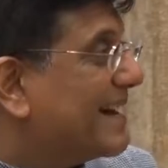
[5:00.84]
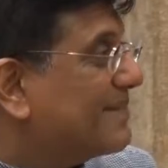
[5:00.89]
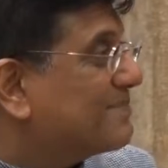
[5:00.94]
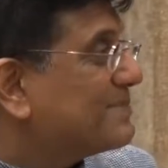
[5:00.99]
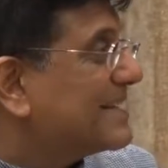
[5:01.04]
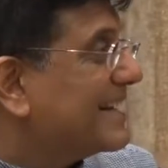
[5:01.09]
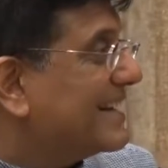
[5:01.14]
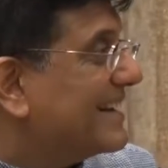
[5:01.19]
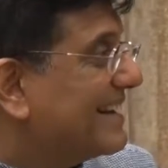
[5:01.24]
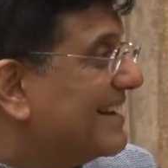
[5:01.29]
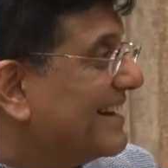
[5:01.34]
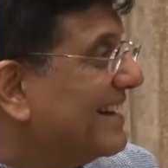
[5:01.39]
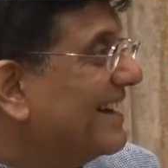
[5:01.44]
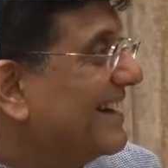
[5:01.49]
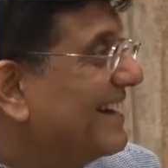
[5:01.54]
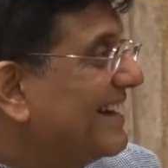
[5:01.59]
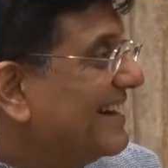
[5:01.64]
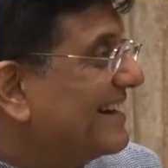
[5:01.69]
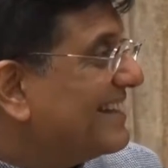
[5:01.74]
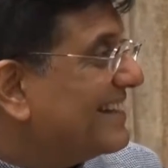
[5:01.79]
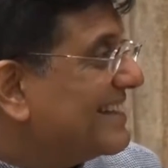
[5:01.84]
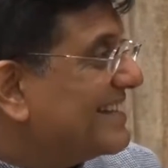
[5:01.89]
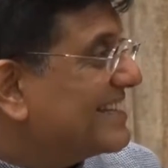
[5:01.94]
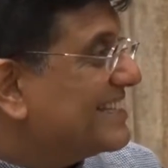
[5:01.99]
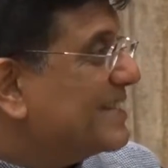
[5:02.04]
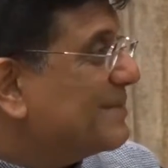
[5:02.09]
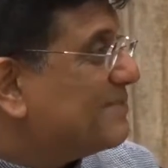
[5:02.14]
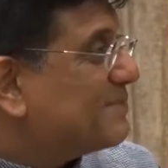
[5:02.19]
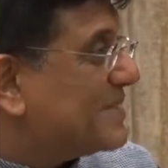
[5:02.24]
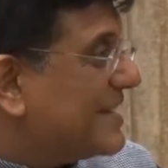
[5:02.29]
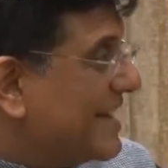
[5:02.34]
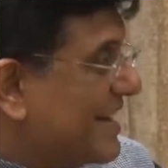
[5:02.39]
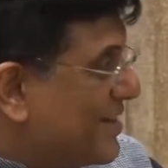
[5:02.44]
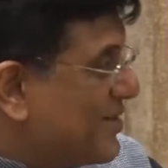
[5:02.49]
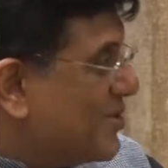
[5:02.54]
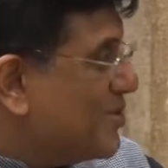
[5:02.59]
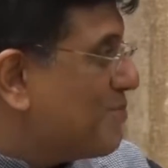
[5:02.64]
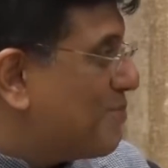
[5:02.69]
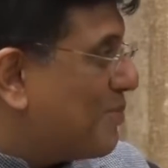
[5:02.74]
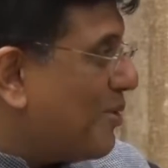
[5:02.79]
comes in. The gypsy
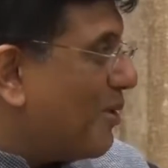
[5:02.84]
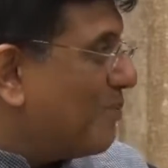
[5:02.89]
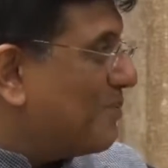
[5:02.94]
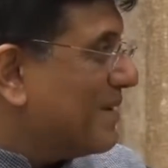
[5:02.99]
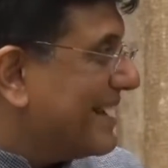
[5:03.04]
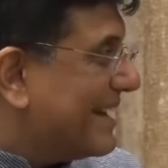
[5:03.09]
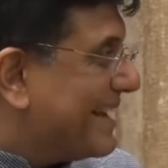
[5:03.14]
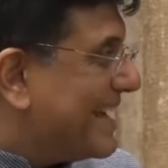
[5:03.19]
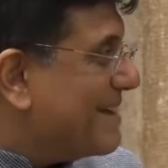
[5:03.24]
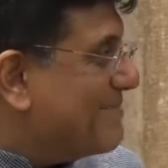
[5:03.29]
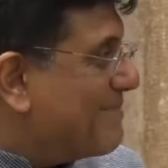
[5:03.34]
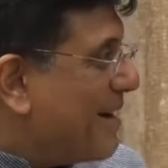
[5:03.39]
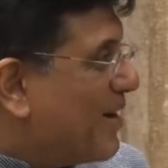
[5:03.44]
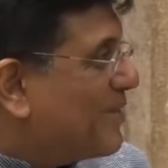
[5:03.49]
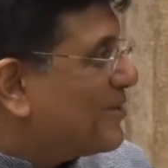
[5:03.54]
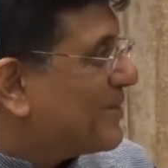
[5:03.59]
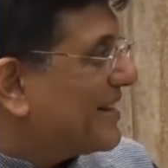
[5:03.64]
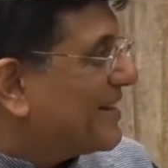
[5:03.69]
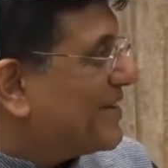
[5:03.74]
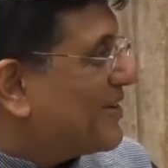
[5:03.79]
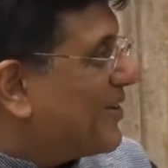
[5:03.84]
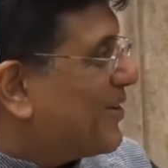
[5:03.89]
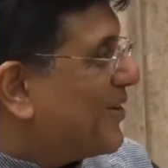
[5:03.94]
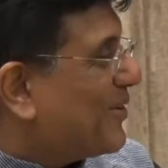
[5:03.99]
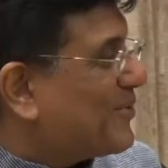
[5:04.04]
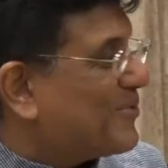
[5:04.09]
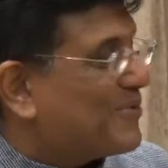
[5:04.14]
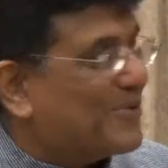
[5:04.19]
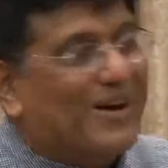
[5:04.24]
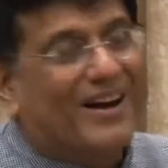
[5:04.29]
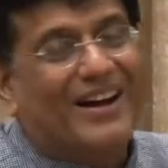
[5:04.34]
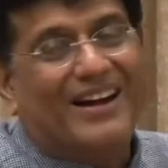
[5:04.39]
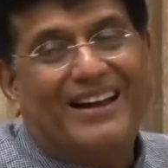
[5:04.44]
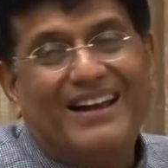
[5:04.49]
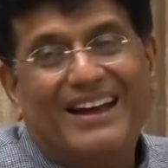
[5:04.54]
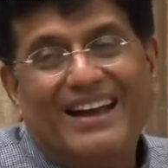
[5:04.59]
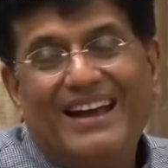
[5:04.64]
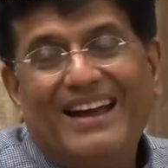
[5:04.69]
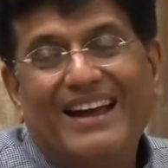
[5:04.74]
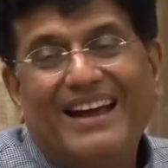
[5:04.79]
in you probably came out in your work.